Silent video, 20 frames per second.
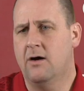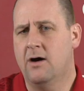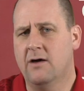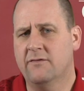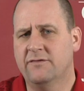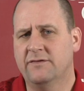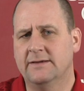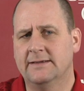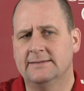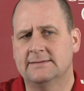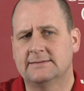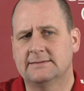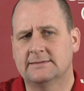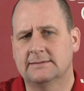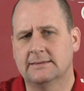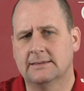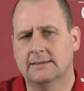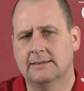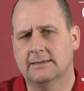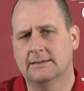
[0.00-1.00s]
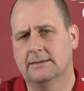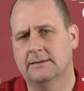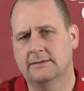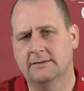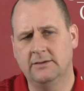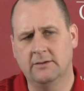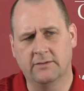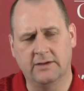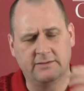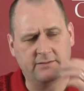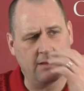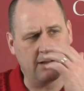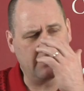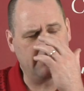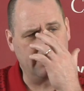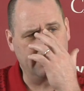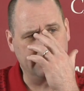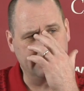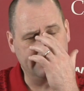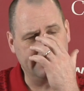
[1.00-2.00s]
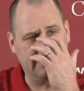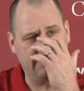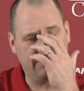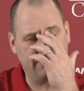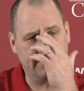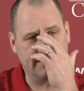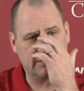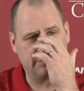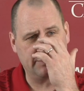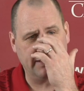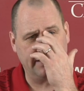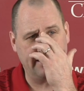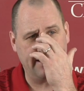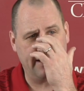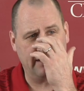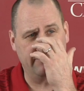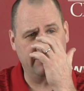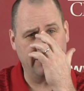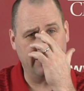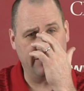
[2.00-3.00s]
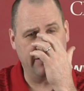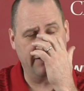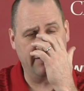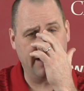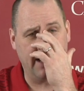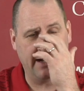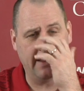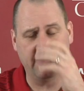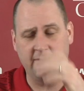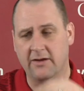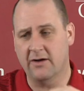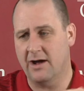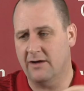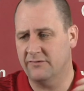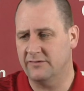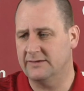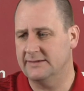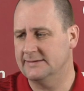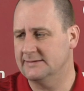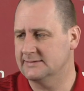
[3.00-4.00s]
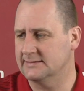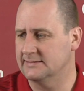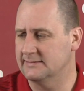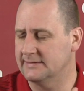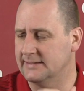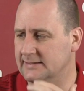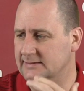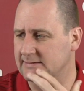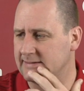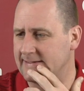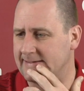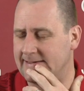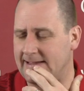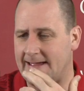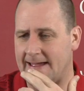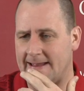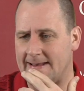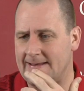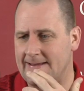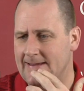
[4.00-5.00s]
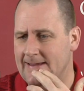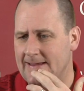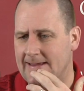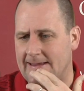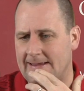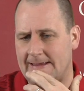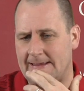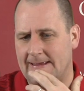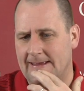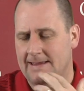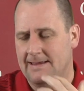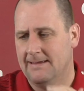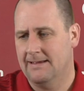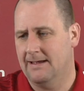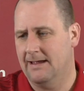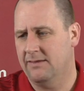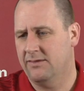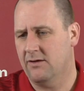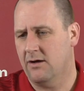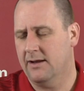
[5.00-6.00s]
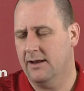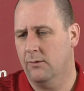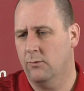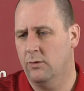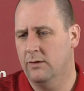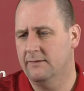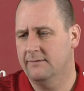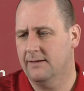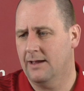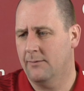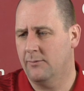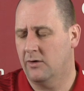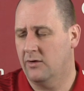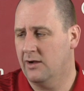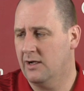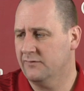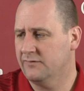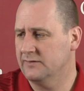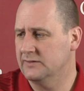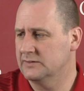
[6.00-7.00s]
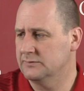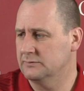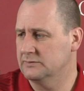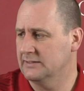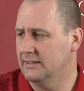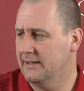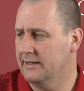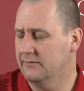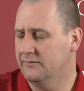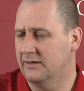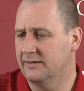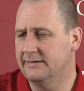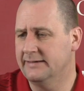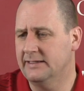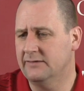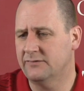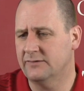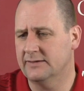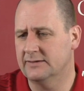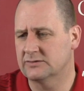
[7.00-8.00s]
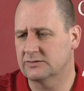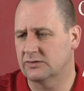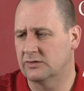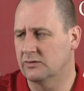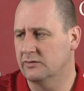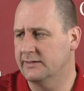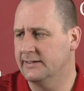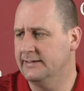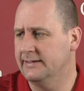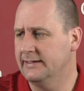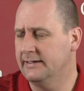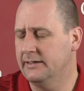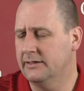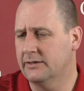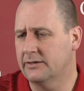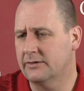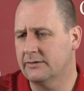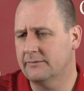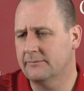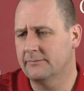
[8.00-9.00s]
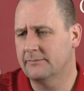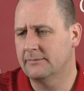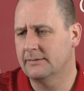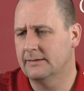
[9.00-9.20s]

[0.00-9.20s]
offense, you know, they talk about the defense being ahead of the offense and things like that. I thought at one time our offense was ahead of our defense early in the year,